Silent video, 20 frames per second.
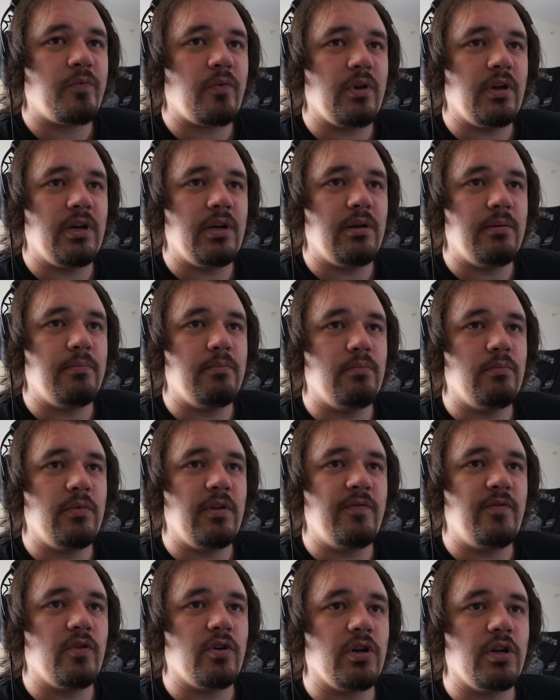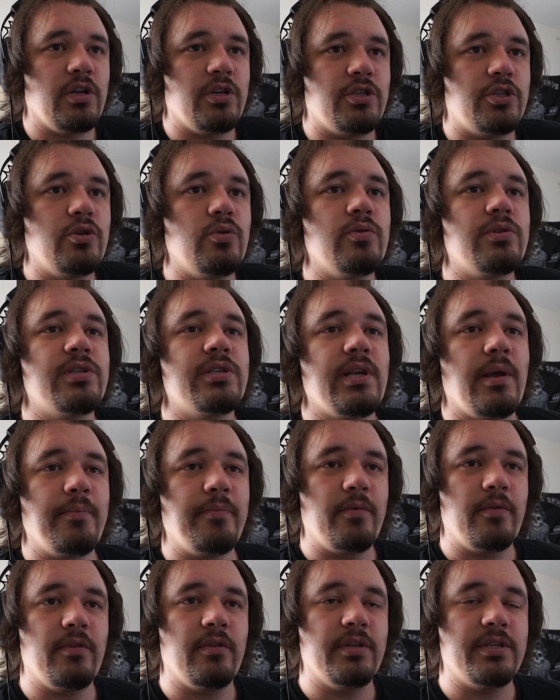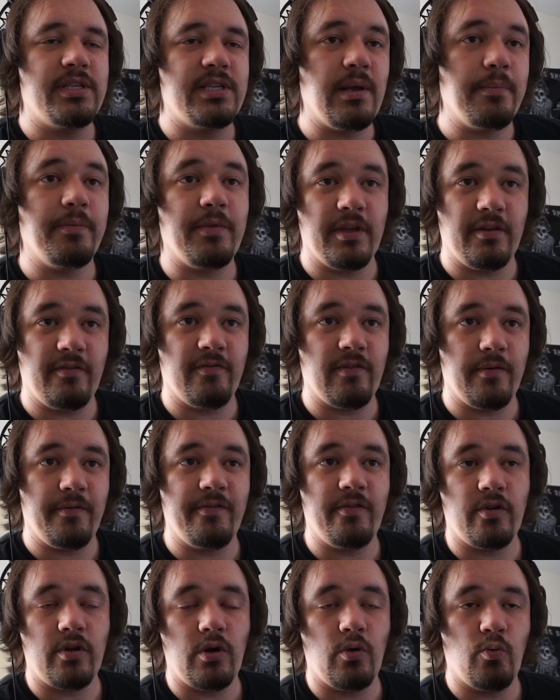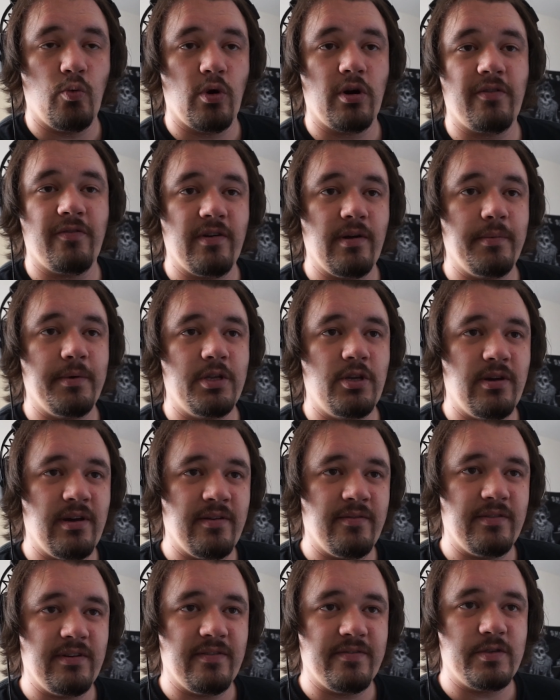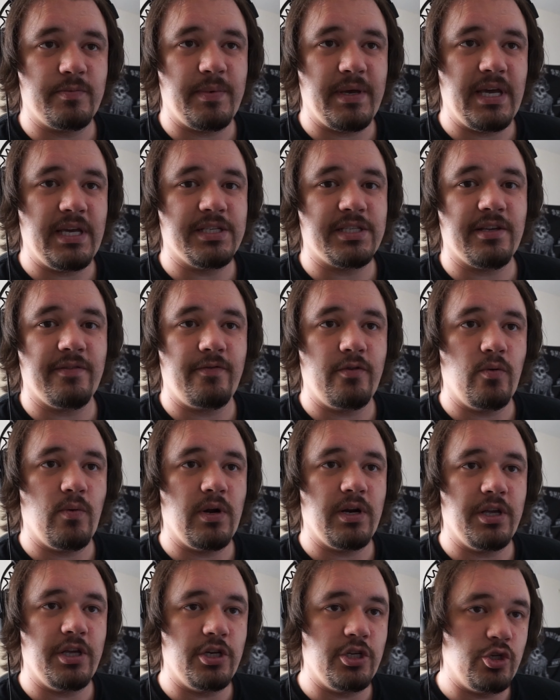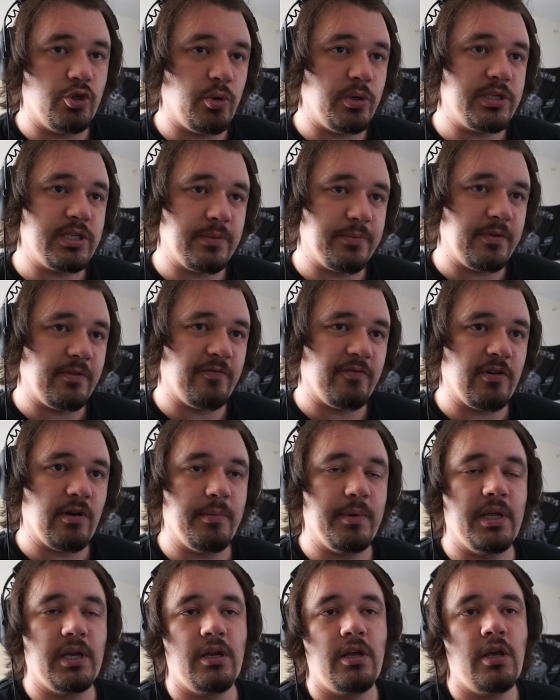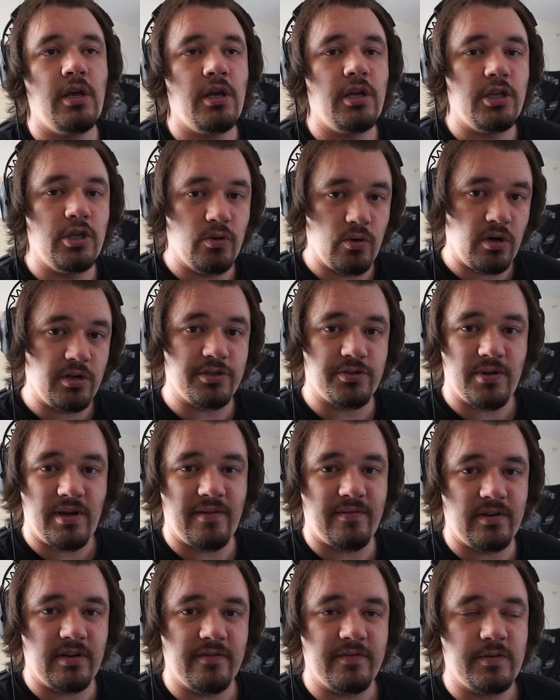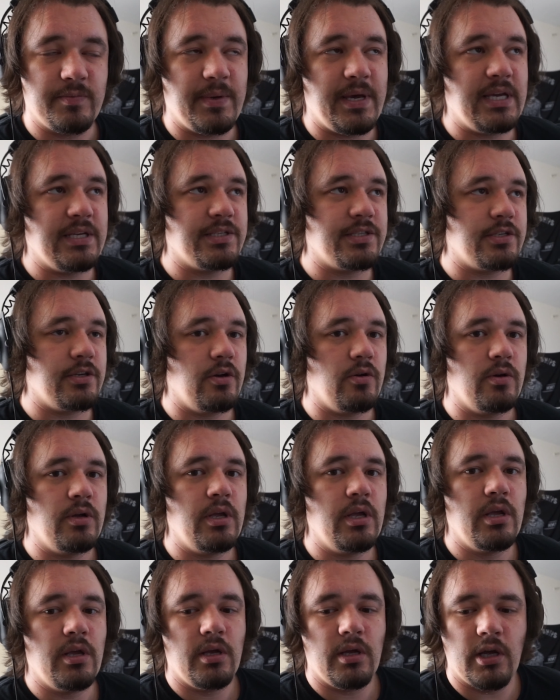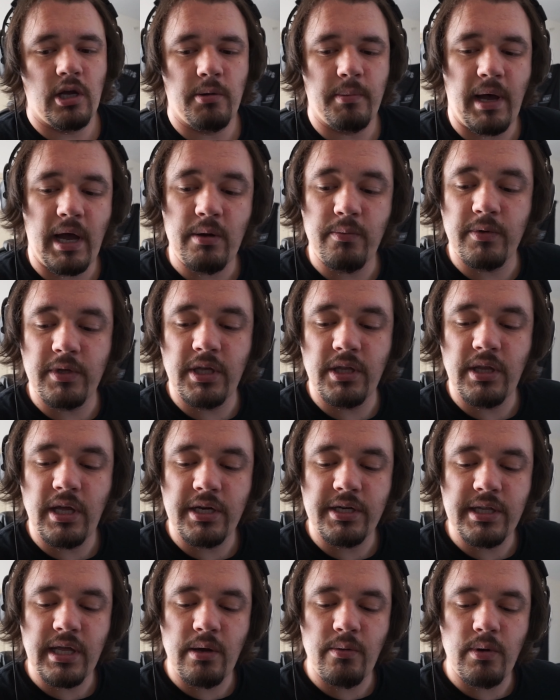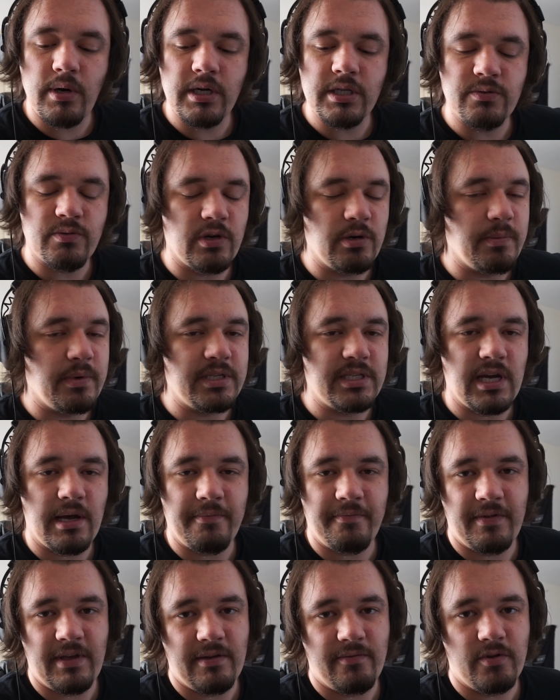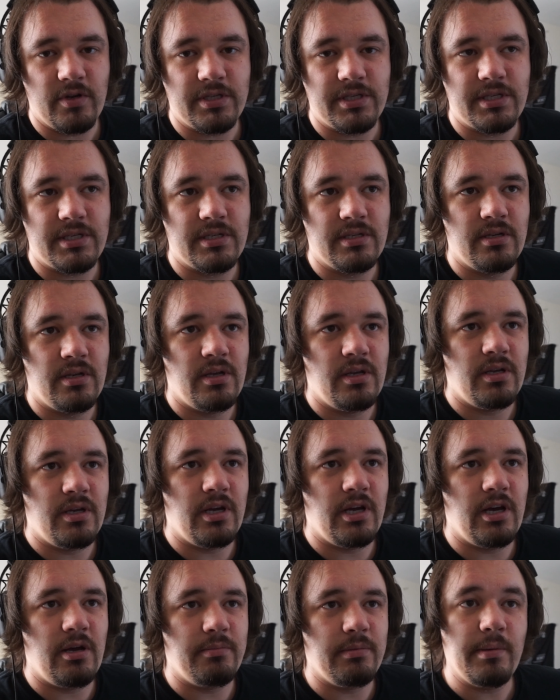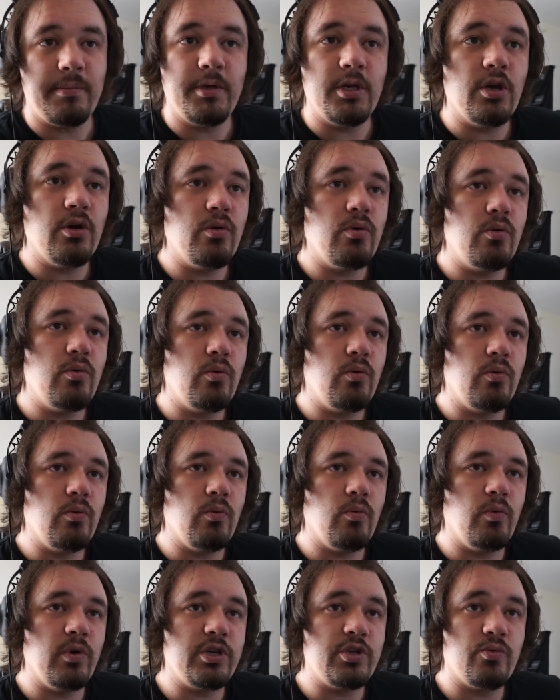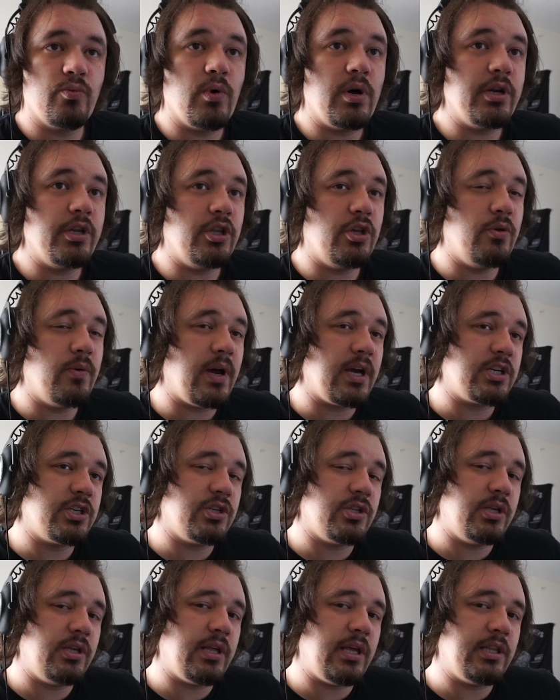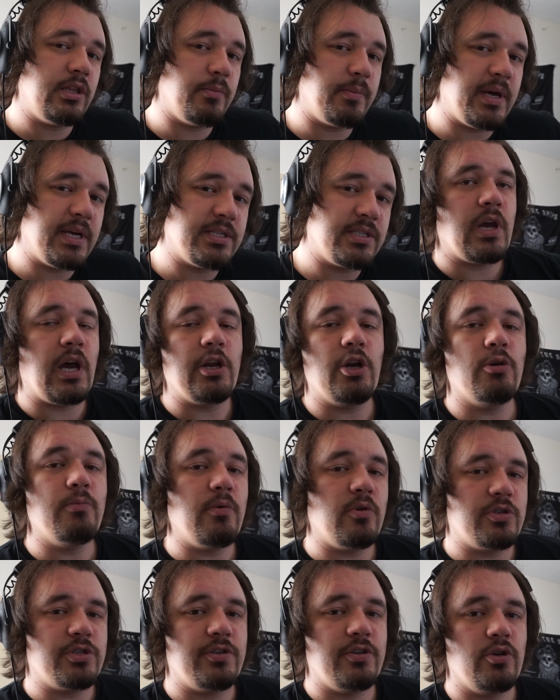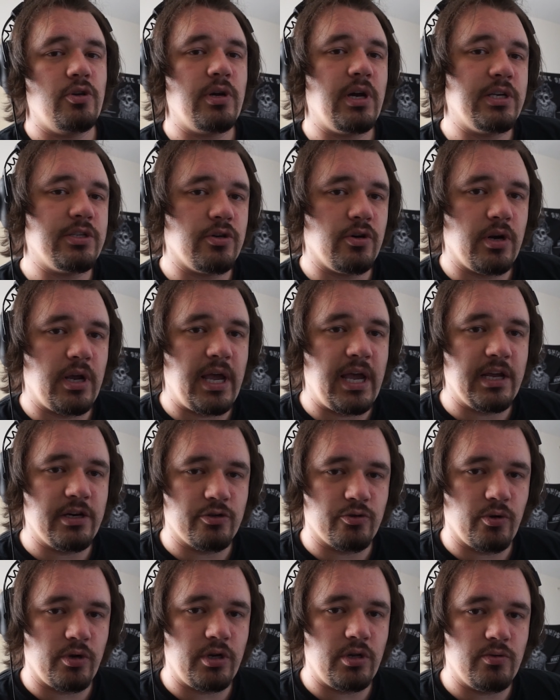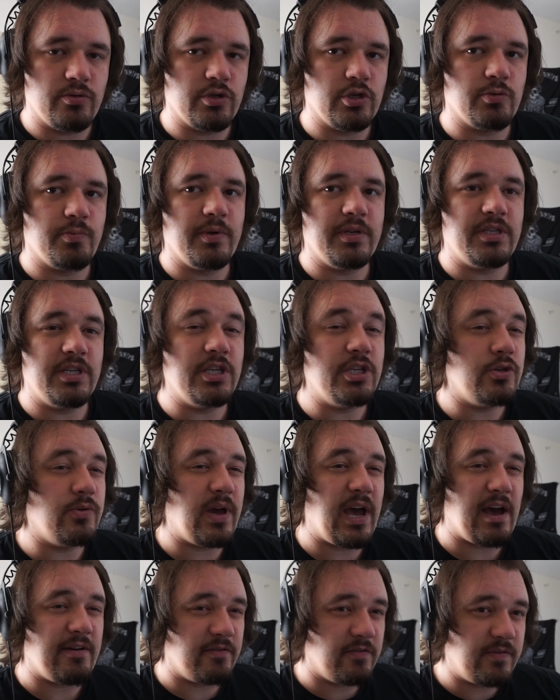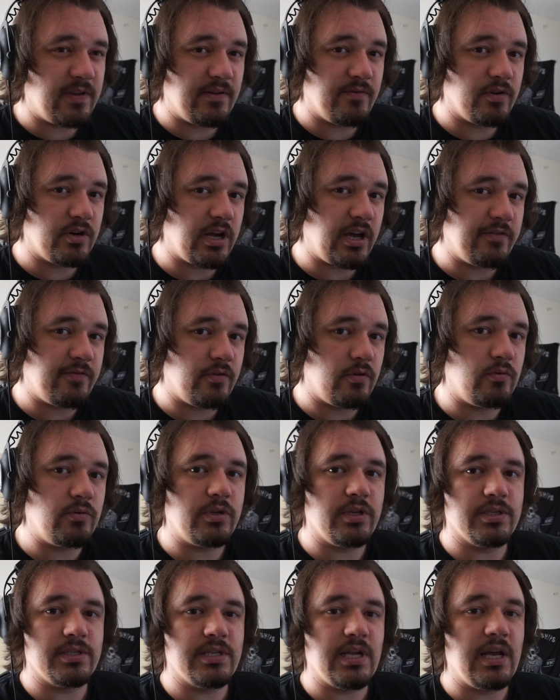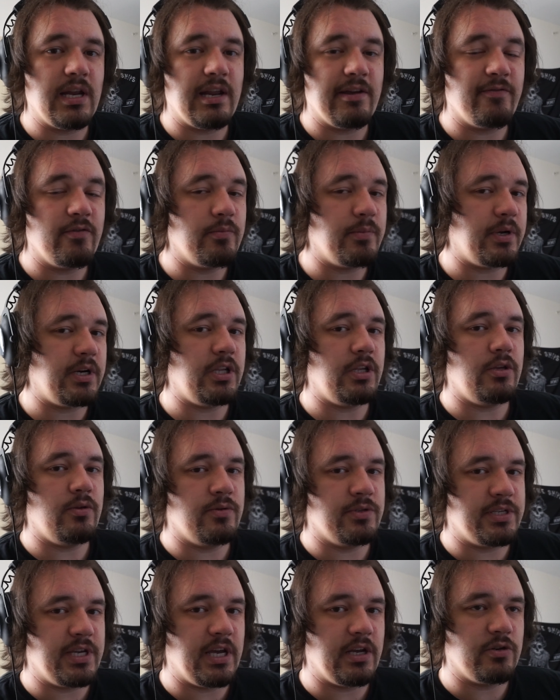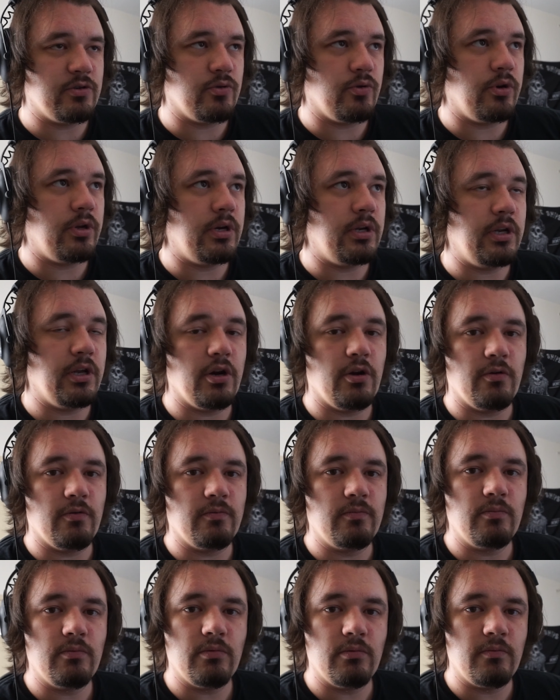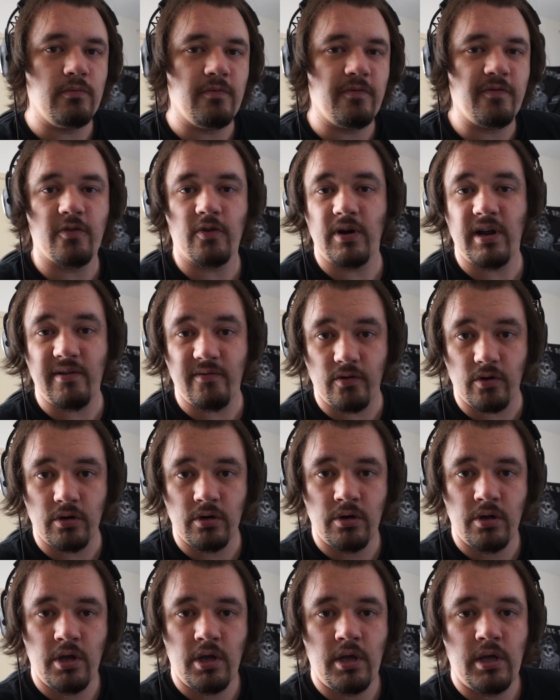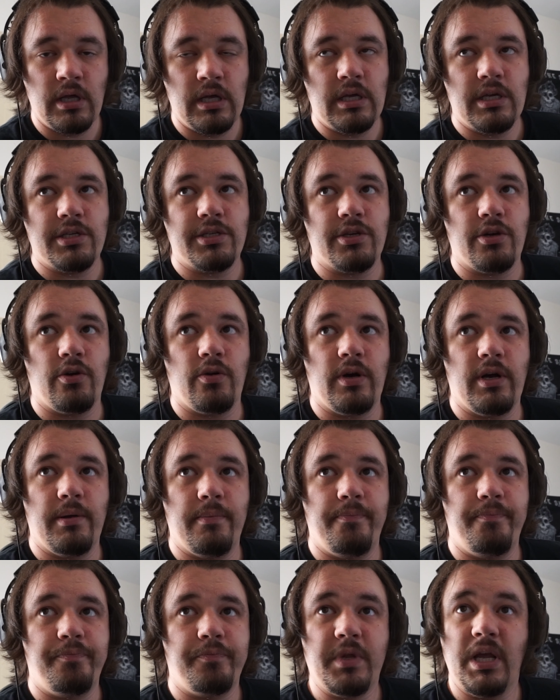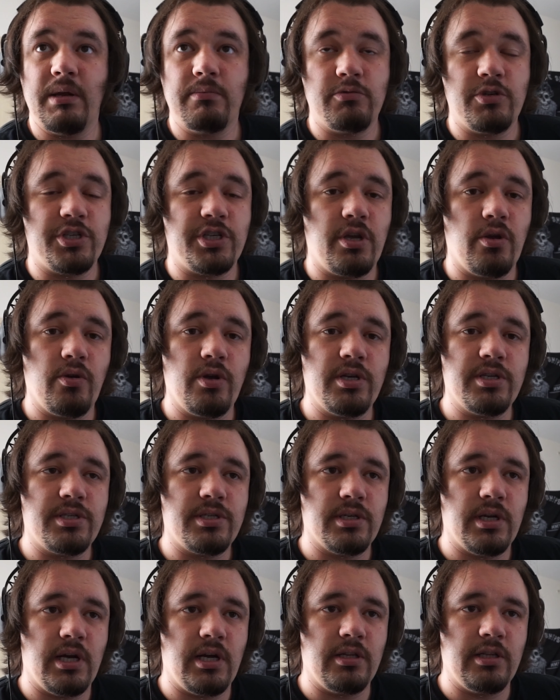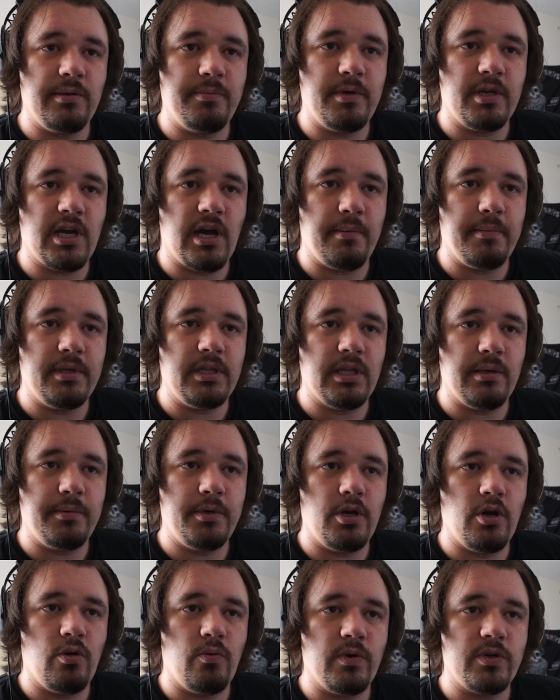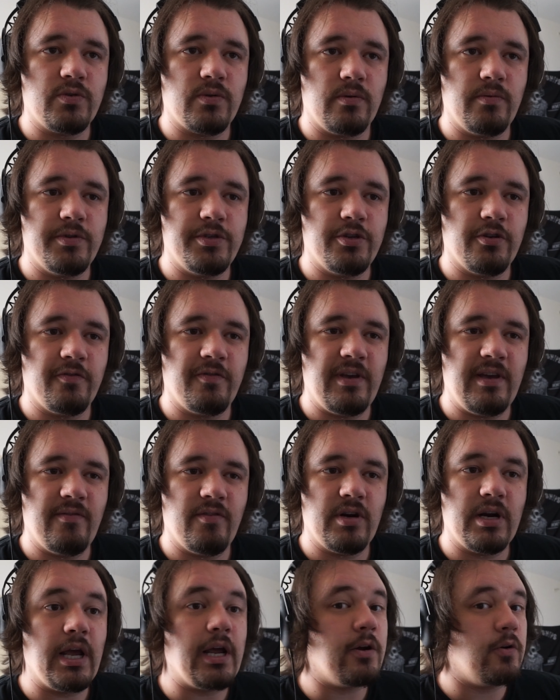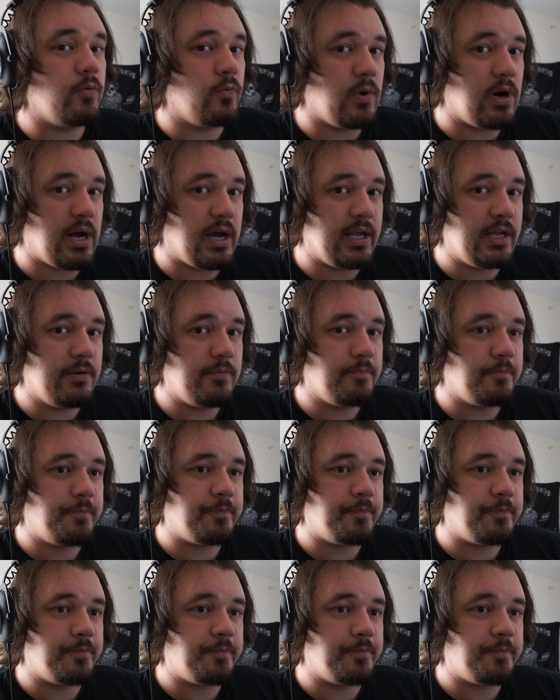if you're going to do something from it, if you're going to work from it, you have enough space. If you want to enjoy something from it, you also have enough space. So I really liked that one. It's one of my top favorites. Let me know which one you actually like the best. I know most guys are Android users, but did you have a favorite iPhone? Because not everybody used Android, forever. So yeah, just curious. Leave me a comment. Let me know which one is your favorite and why.